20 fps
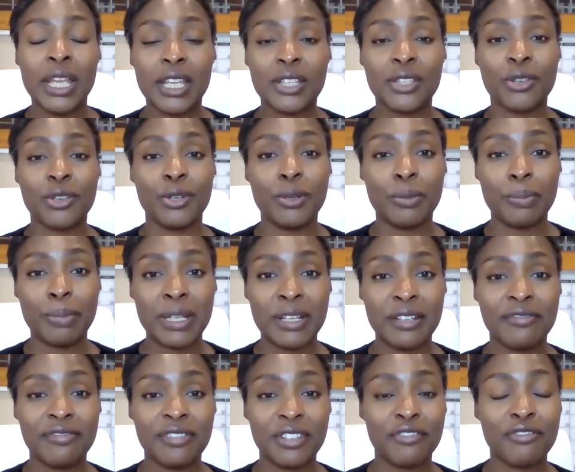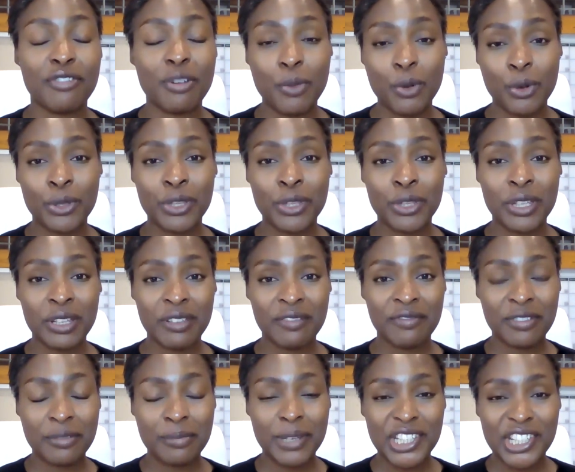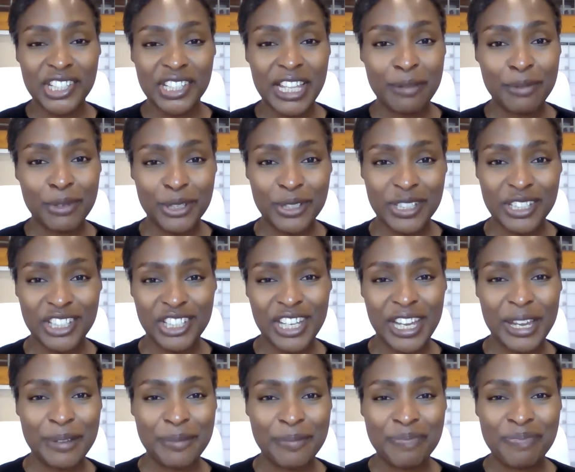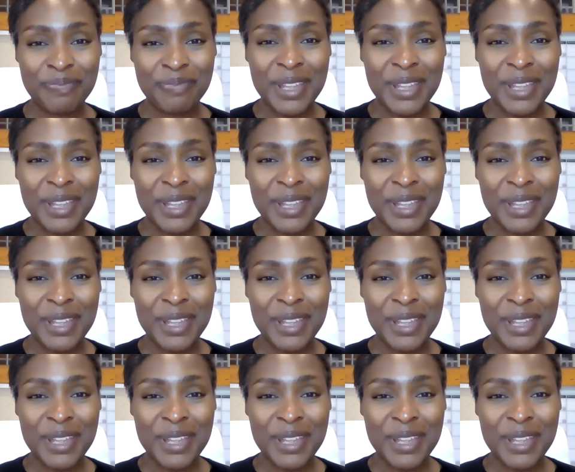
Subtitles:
is going to benefit from all the information that I'm going to share.